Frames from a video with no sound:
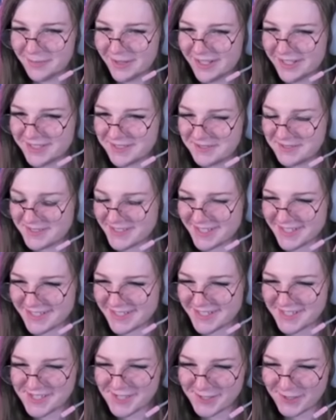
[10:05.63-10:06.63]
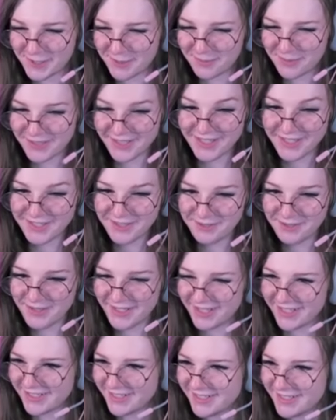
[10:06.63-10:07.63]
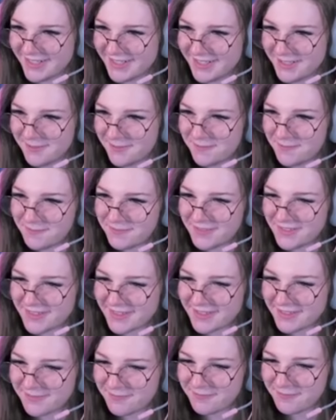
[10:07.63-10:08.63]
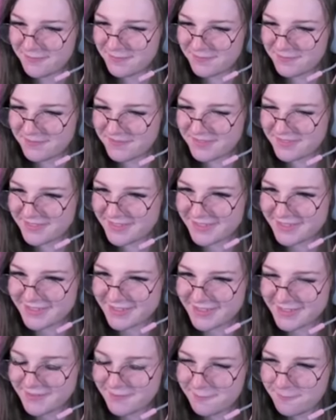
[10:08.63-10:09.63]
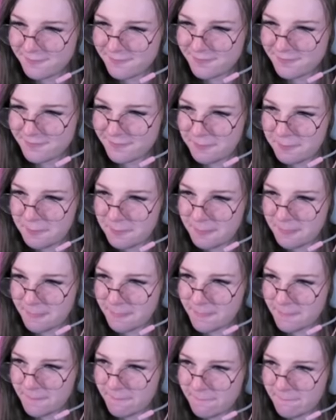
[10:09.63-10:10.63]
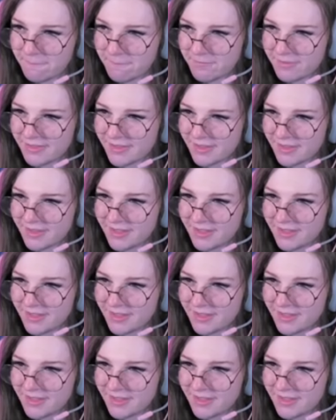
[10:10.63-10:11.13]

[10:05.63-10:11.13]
by dudes on Discord, but they do that. It's like it's like the internet equivalent of buying you a drink.